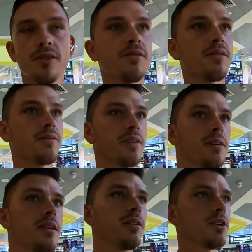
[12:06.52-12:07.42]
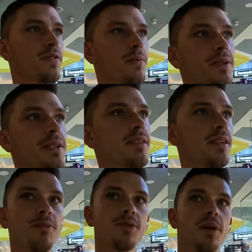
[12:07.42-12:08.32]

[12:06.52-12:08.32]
also fairly large from what it seems.